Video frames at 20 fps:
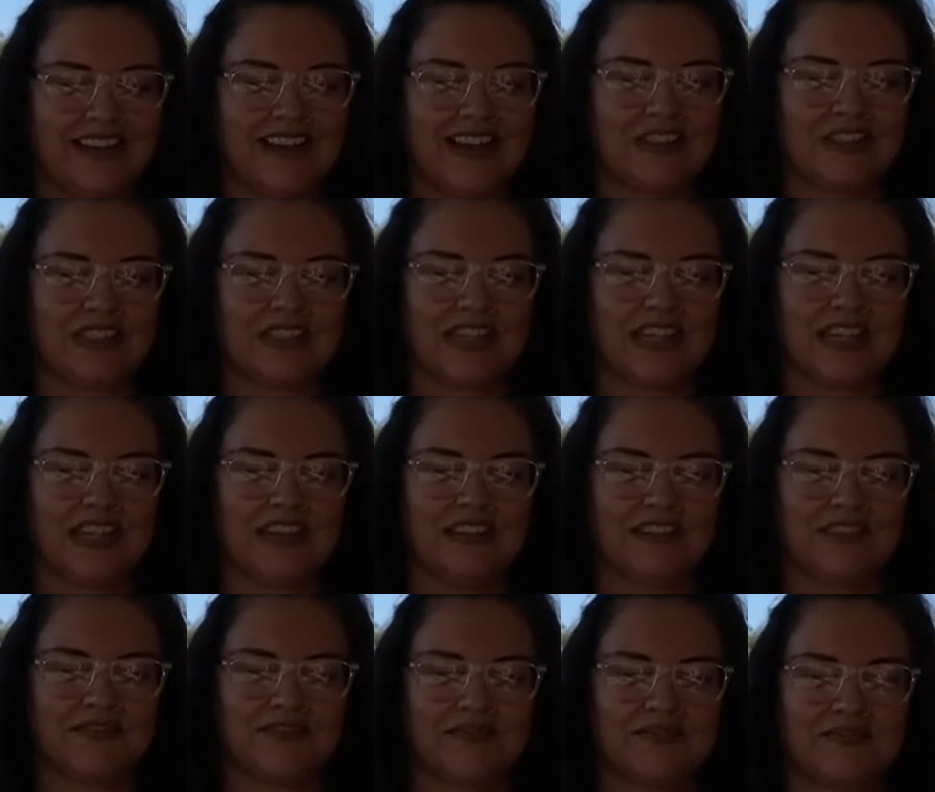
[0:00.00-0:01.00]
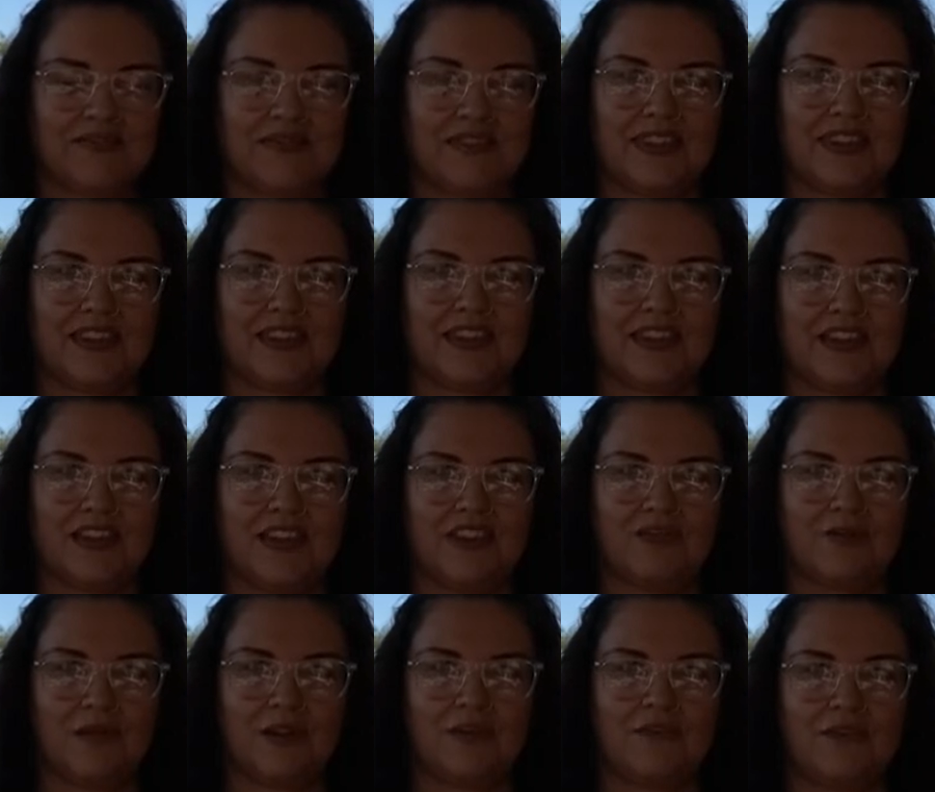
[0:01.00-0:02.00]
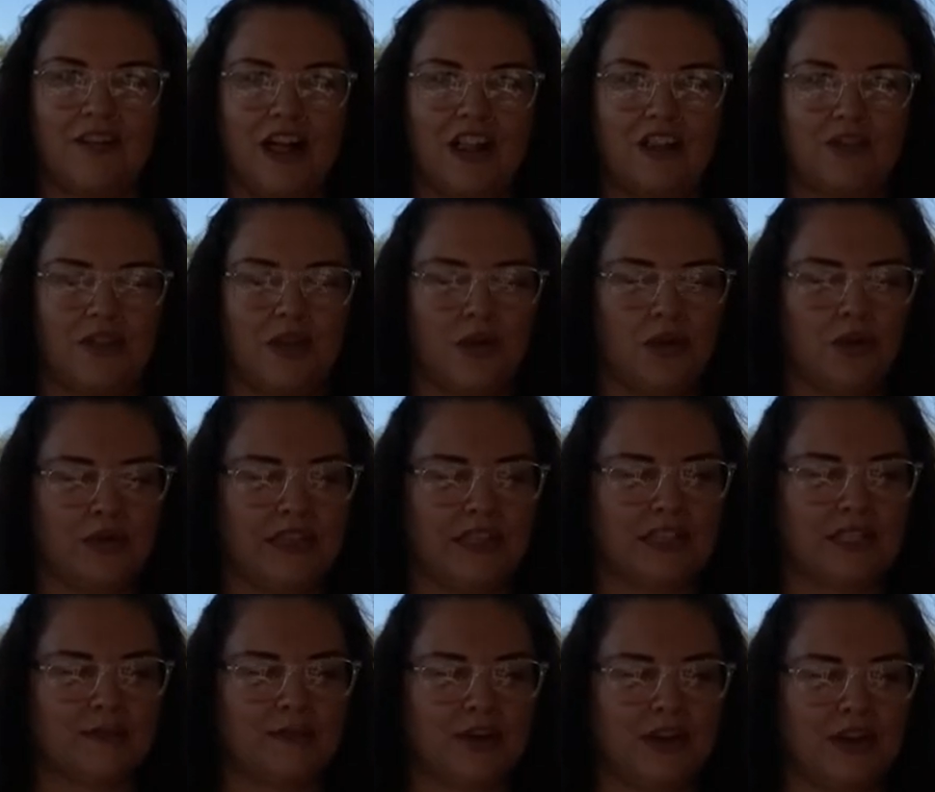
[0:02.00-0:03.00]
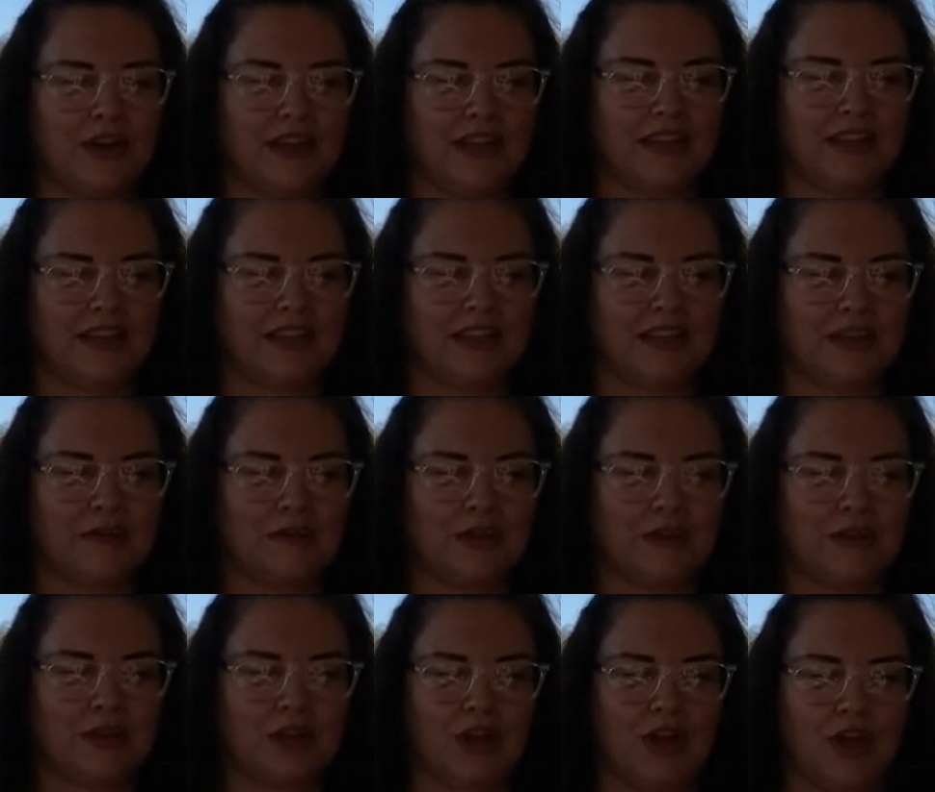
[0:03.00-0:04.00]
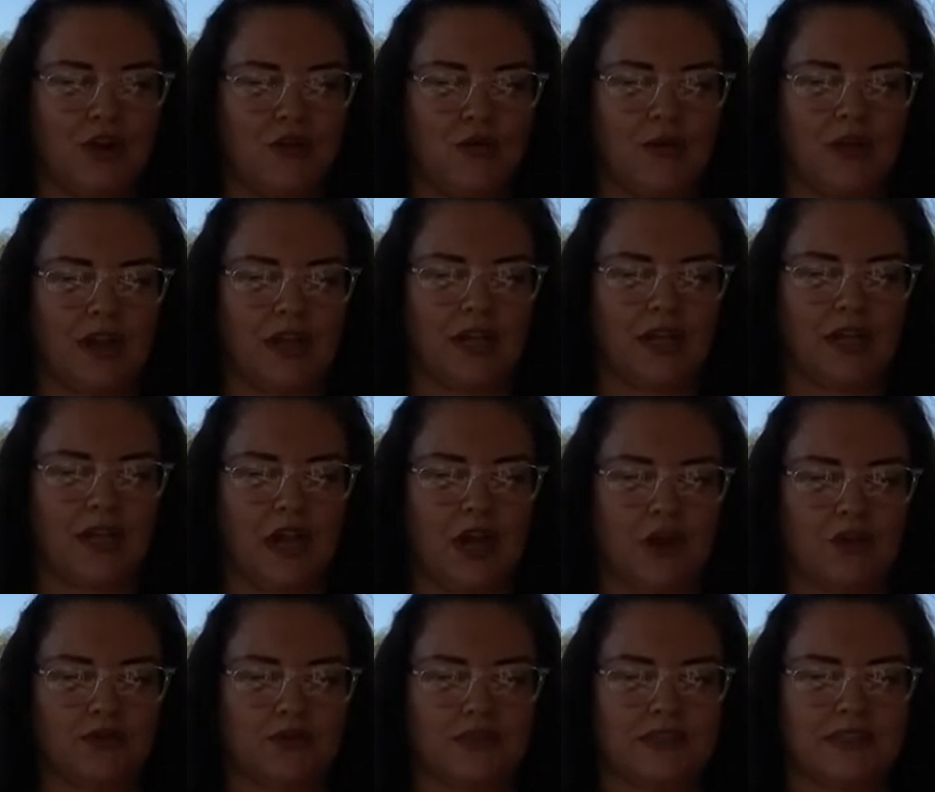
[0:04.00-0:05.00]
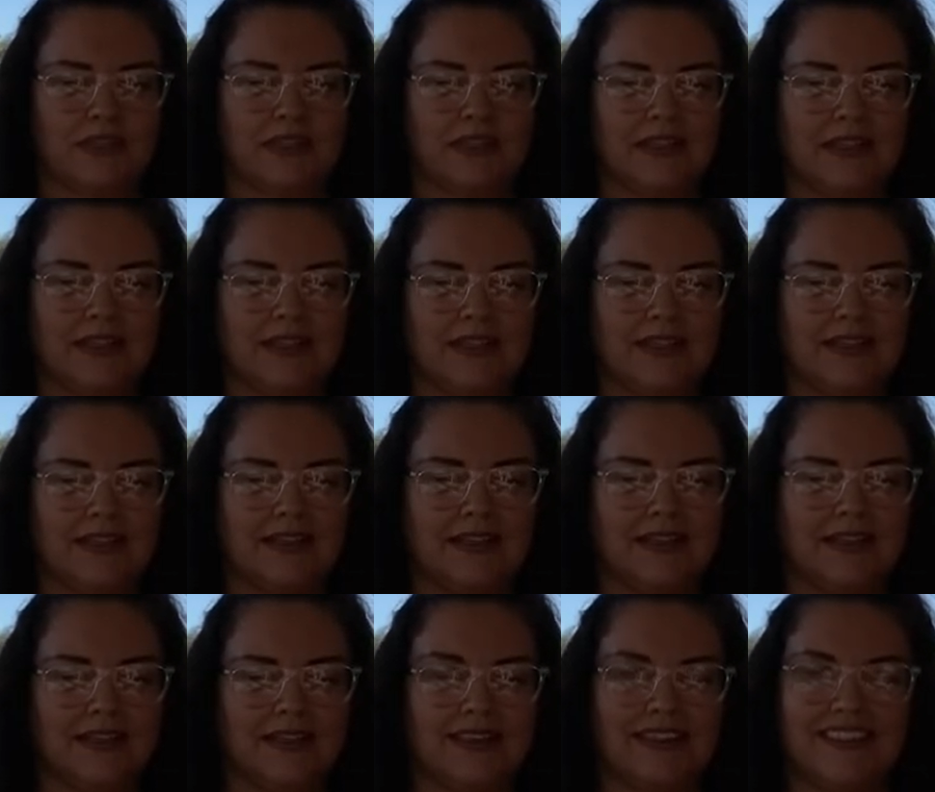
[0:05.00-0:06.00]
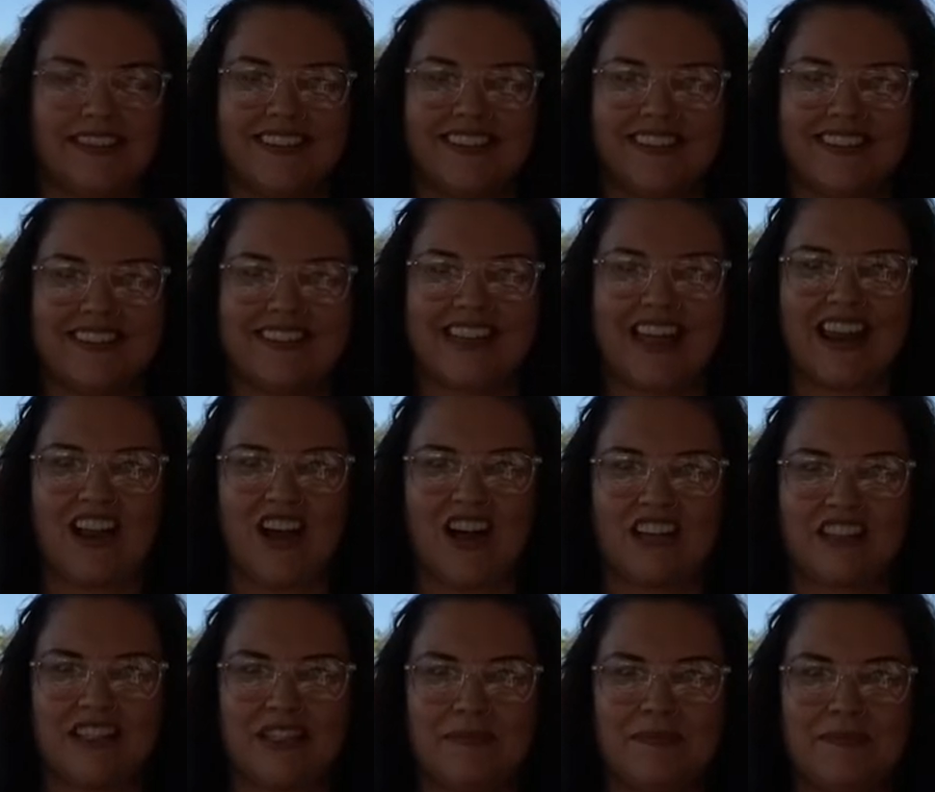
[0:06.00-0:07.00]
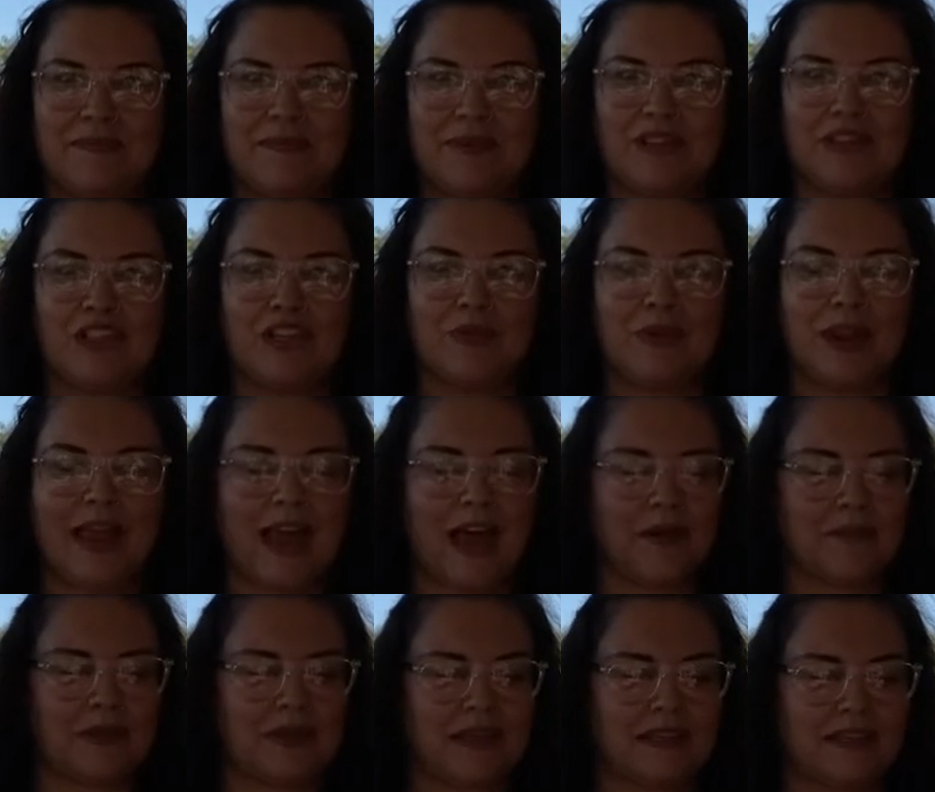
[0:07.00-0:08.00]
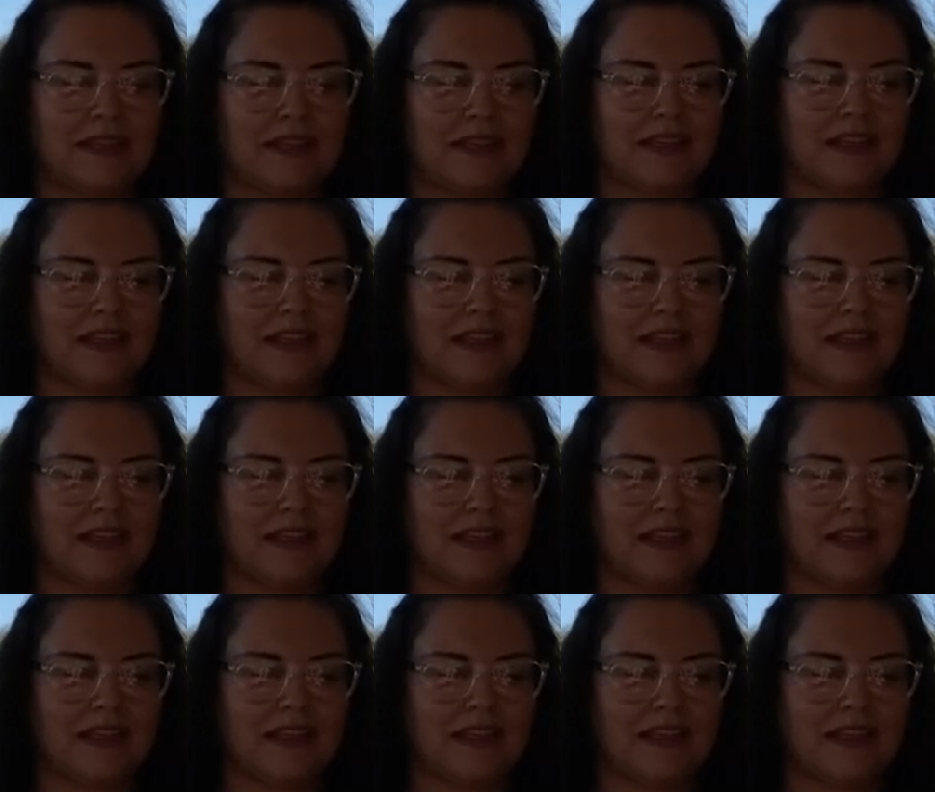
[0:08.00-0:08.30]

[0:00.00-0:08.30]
Now see, if we follow the Holy Spirit, then we will go where he goes. Isn't that awesome? But look what happens